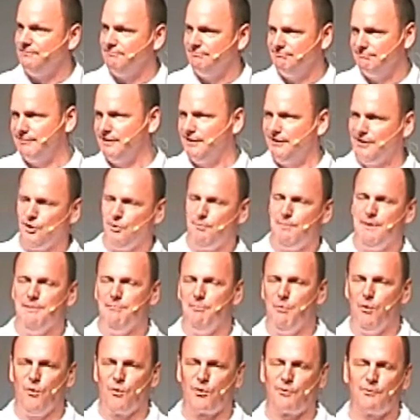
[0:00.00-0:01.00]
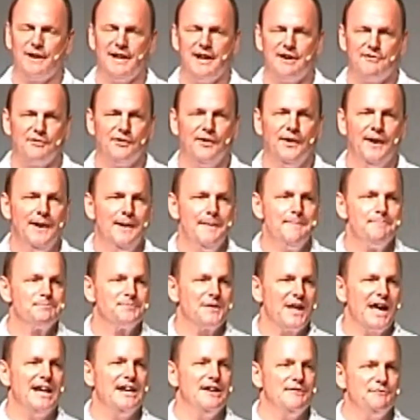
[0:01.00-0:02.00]
and a little bit more, whatever.
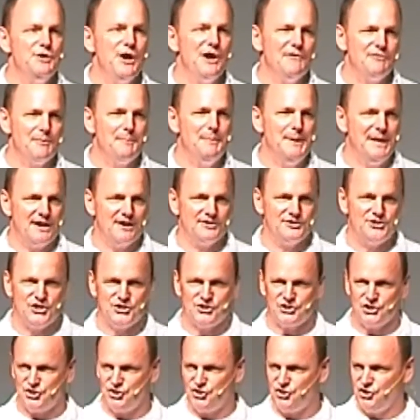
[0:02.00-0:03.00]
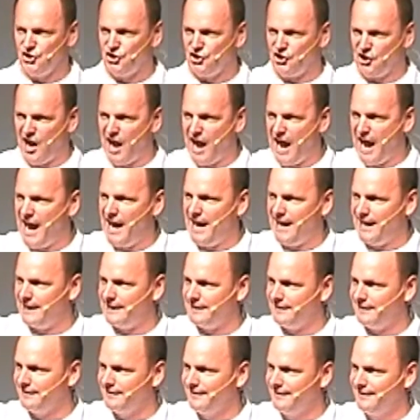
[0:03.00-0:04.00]
And have you ever been on just a sugar
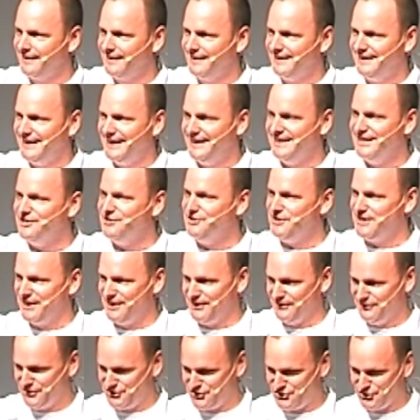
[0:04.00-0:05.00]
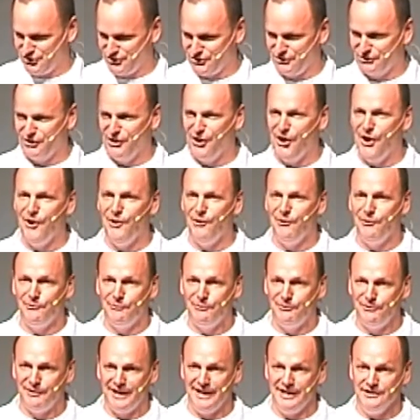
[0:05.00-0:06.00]
high and then you get on the sugar
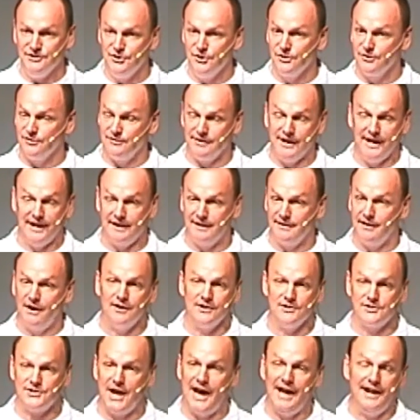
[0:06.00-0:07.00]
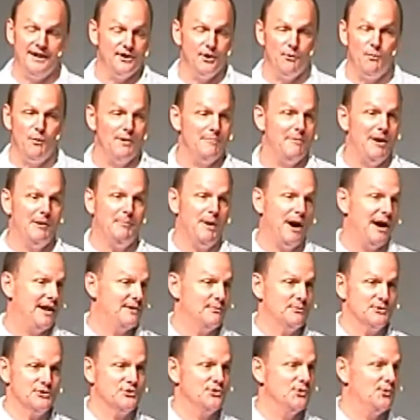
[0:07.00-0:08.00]
low? And you're like, honestly, I didn't know what my
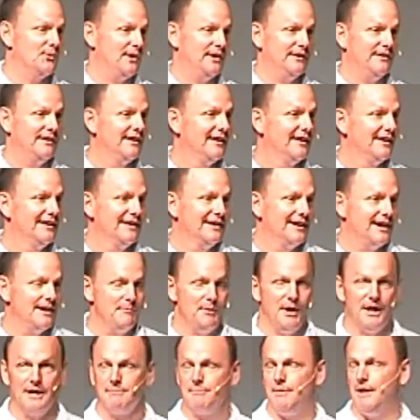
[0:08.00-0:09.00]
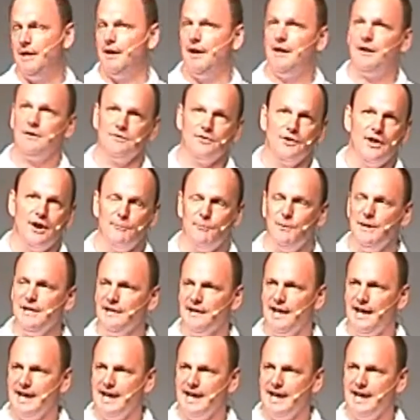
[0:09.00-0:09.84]
body was doing. I'm like, man, I don't know. We